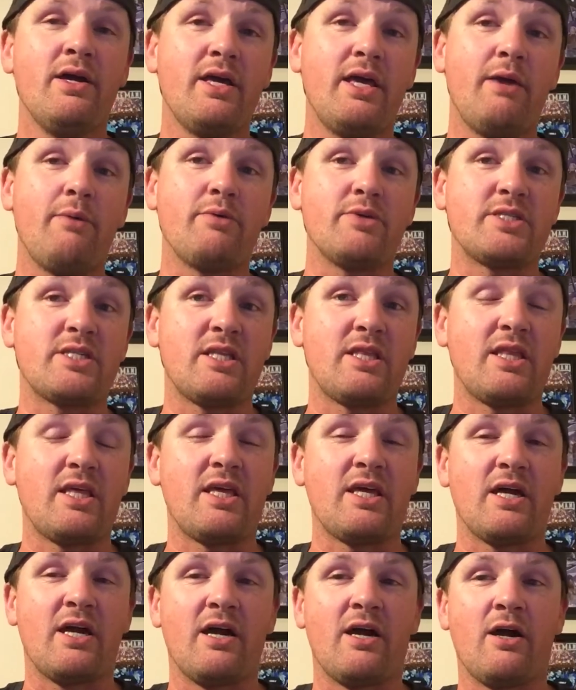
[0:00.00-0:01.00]
He was in
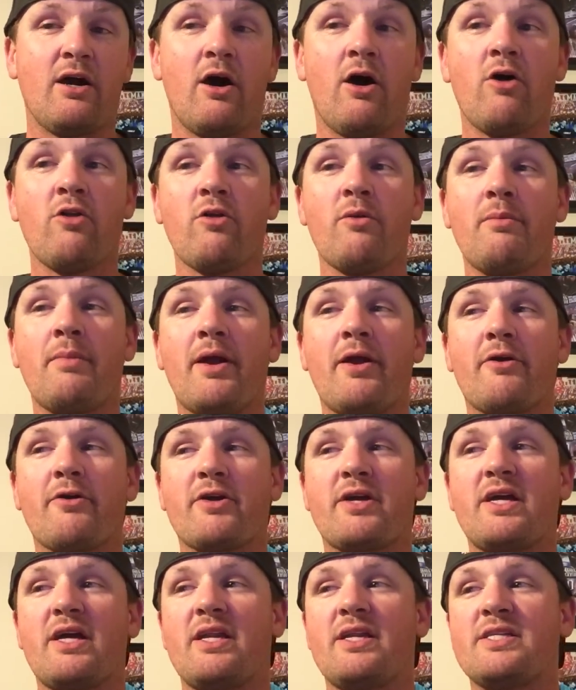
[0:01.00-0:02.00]
the uh, All
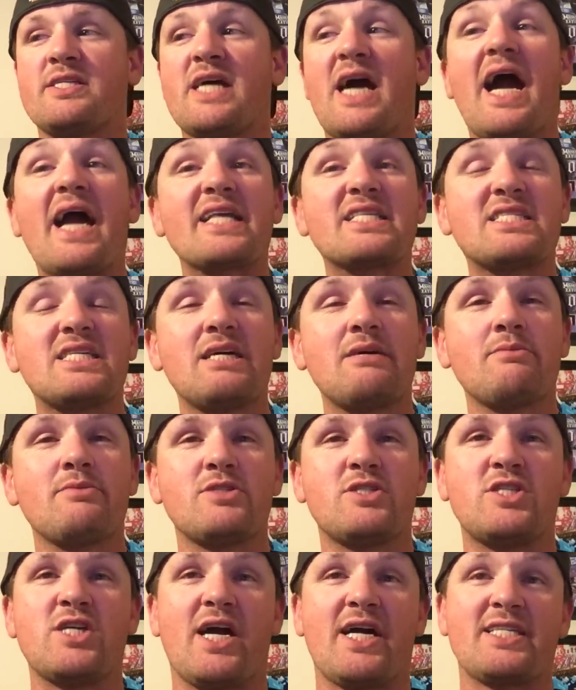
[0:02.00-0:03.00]
American Tag Team
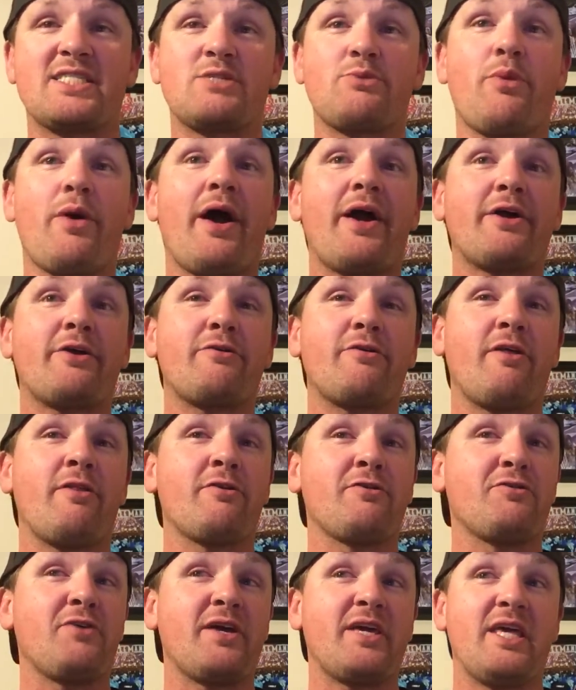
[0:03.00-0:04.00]
with Jack Swagger that
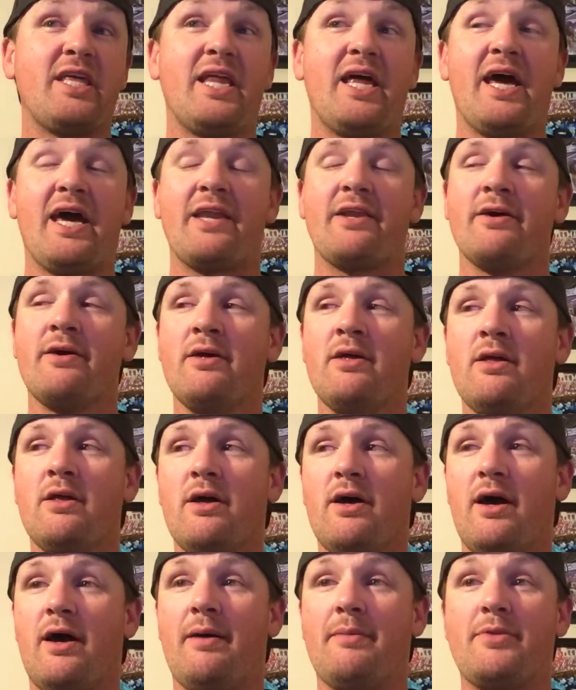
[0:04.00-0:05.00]
looked like it had
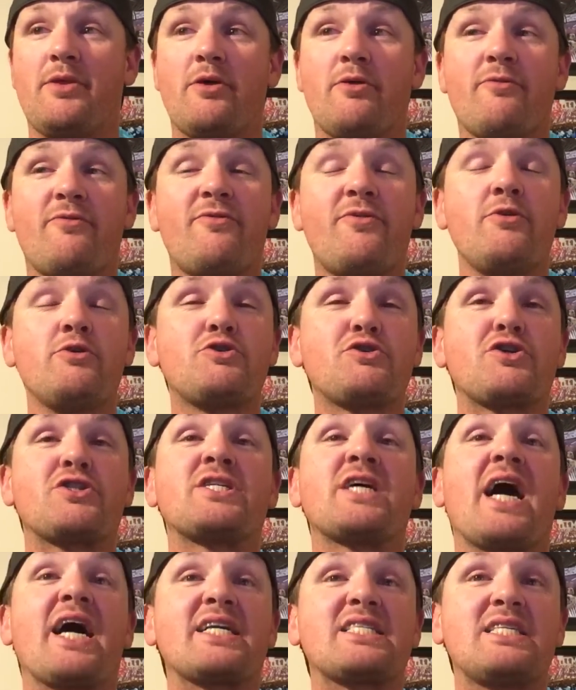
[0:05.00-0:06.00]
um, you know, future
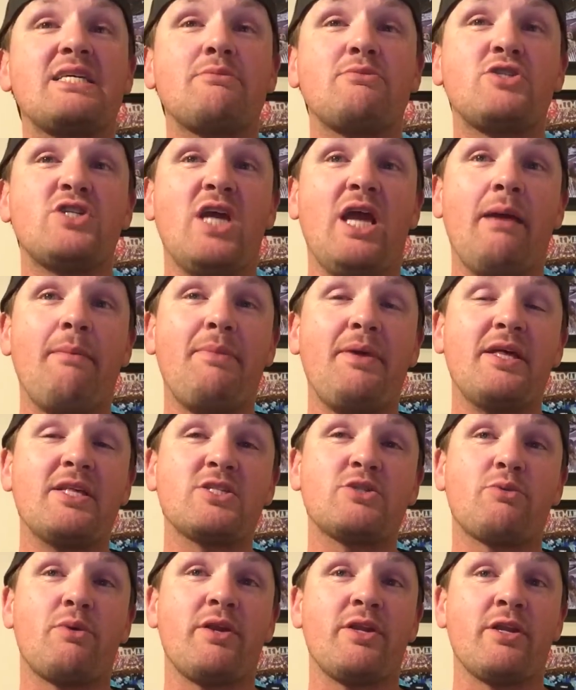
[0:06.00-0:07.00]
tag team
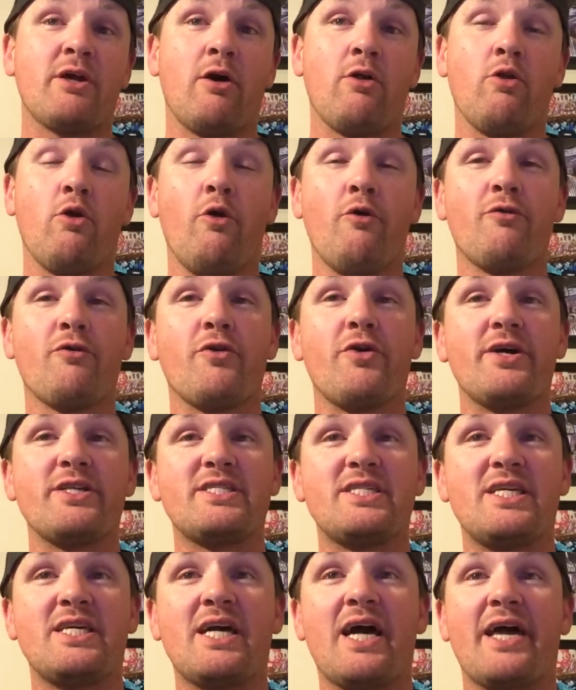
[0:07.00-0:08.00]
champions written all over
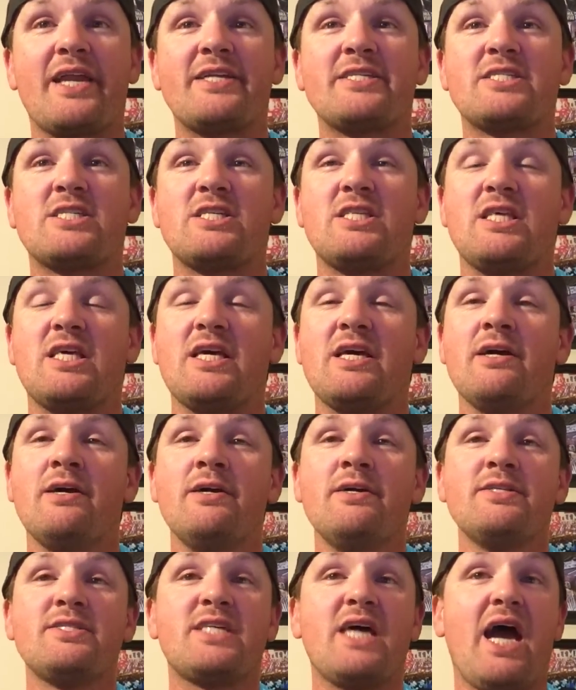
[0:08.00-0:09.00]
it. He got into the
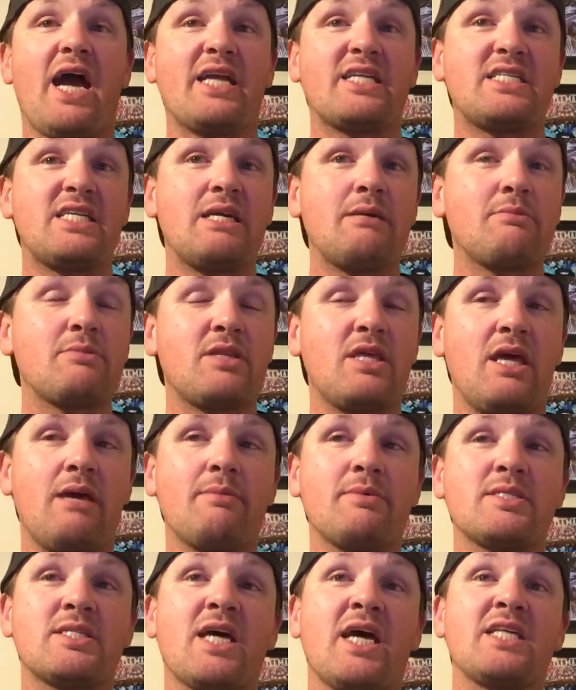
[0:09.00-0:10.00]
tag team with
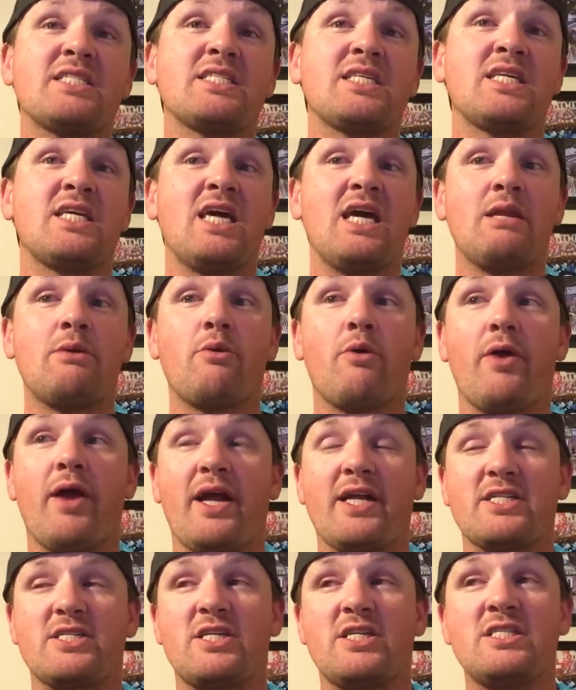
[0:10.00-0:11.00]
him and Tyson Kidd, where he
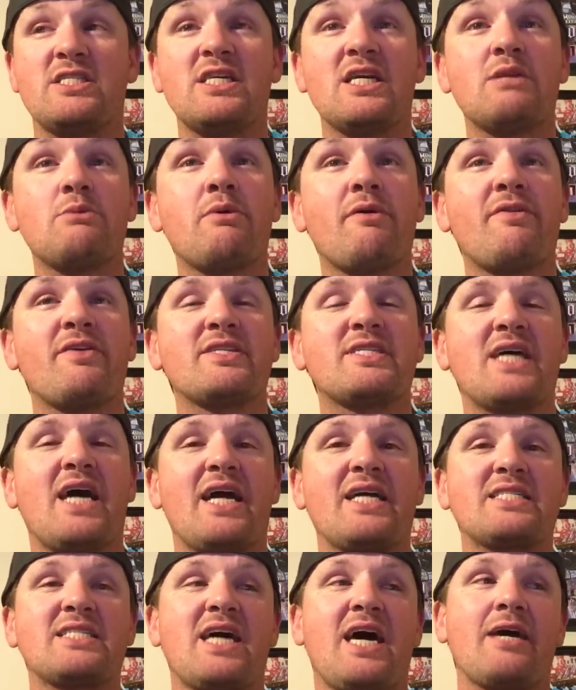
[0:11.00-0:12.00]
actually did win the
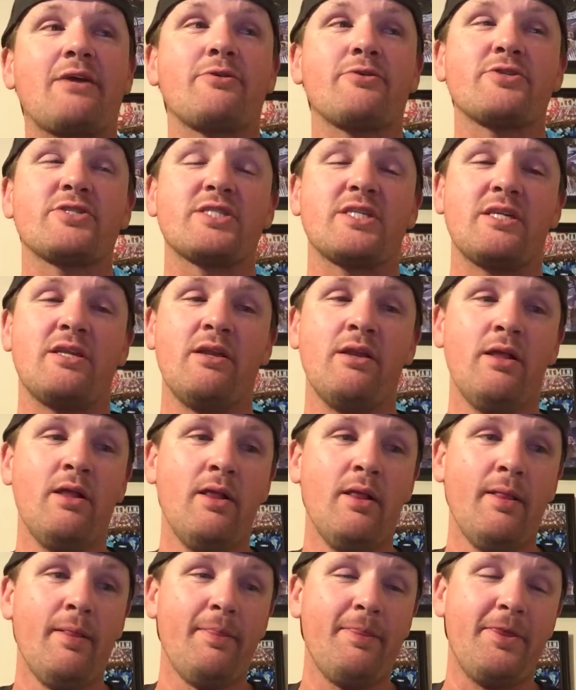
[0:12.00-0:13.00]
tag titles, and
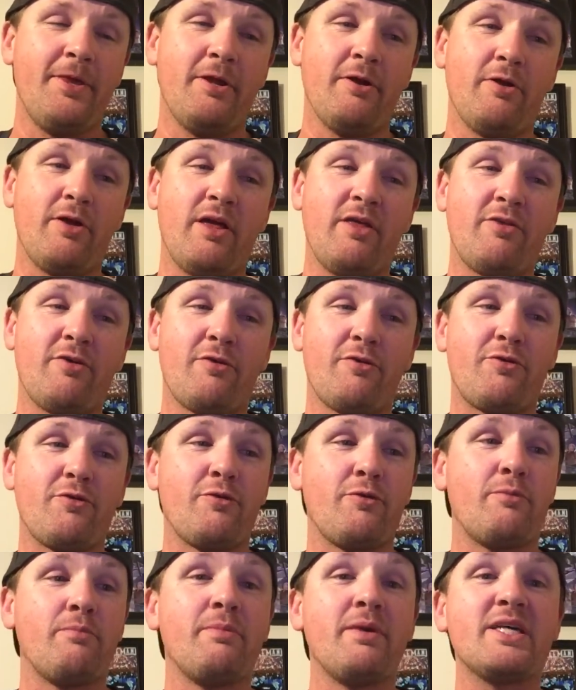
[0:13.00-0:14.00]
you know, either
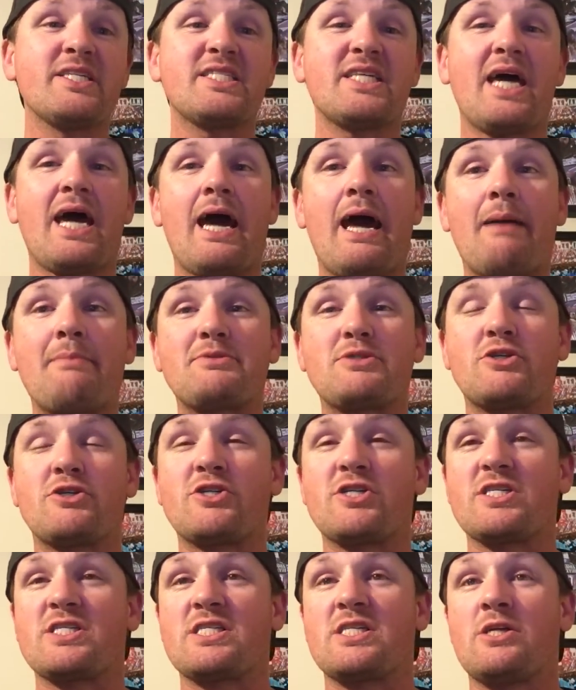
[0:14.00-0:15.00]
through mishaps or
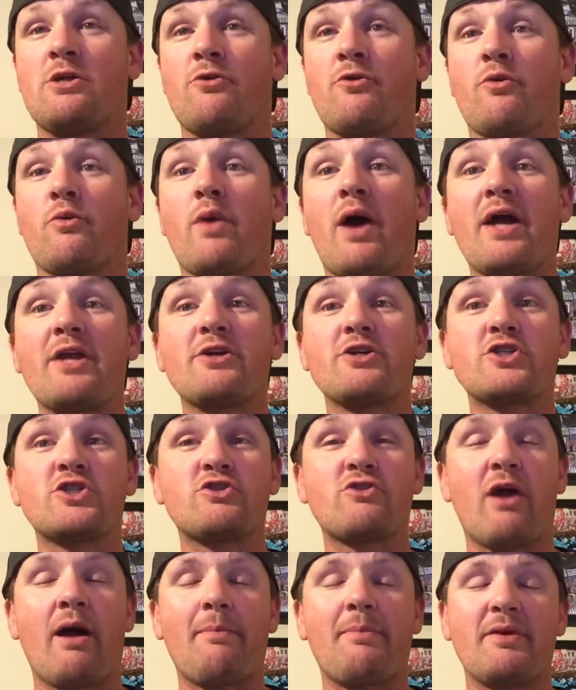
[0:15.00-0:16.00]
just you know the writers
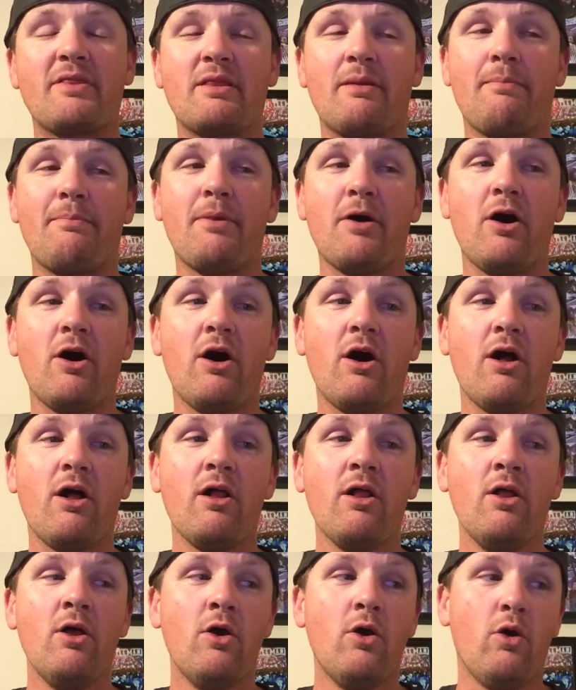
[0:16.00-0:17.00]
dropping the
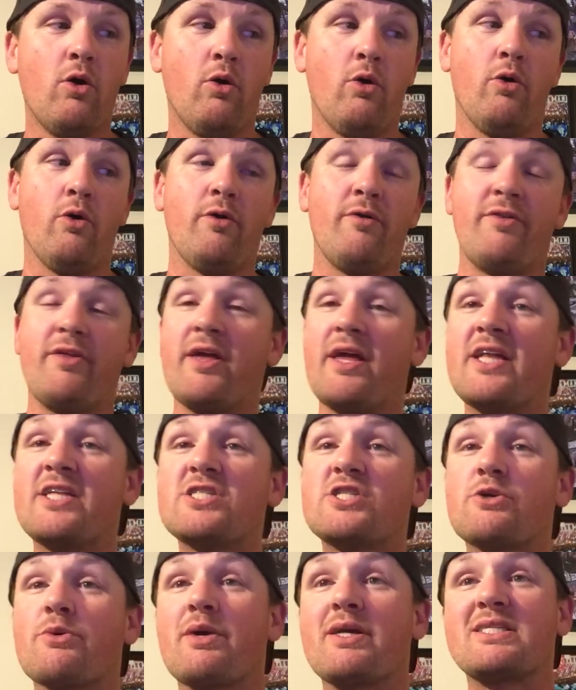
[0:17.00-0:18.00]
ball or the
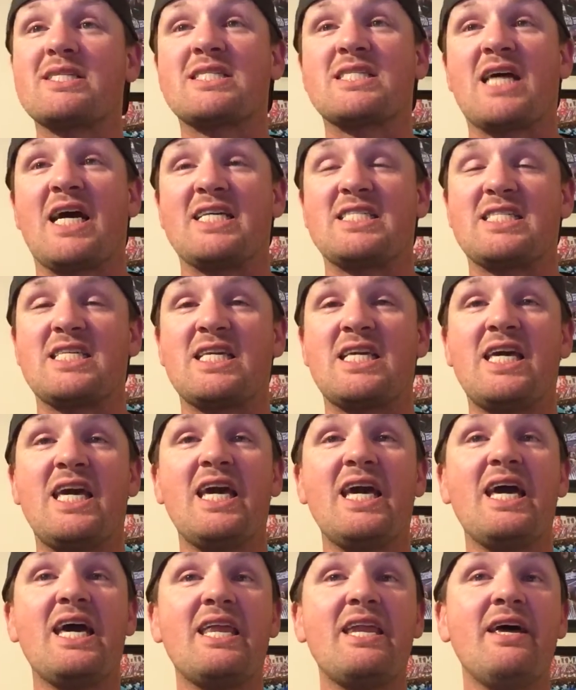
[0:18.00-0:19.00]
injury to Tyson
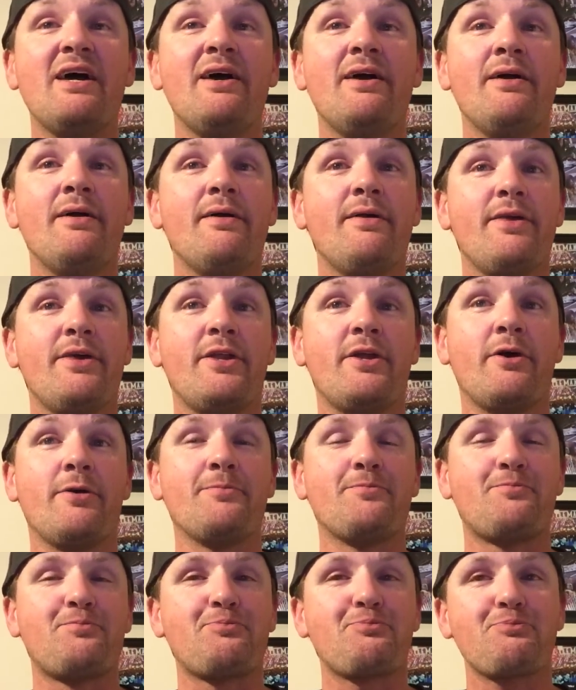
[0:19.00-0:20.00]
Kidd, you
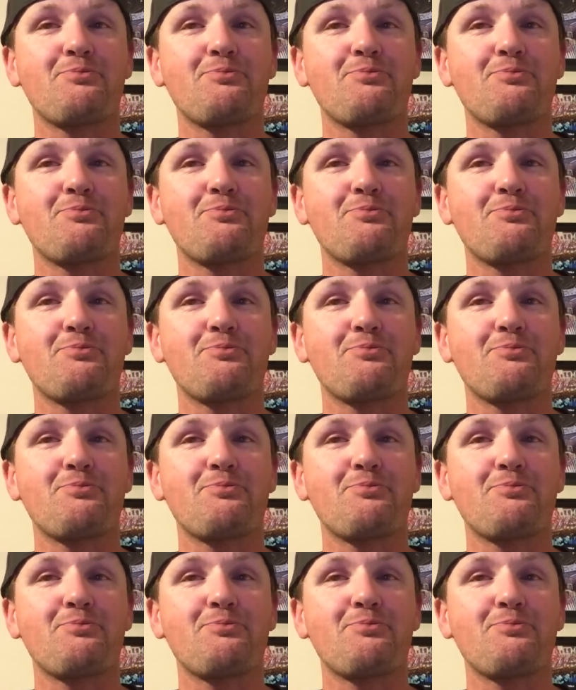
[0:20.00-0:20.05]
know,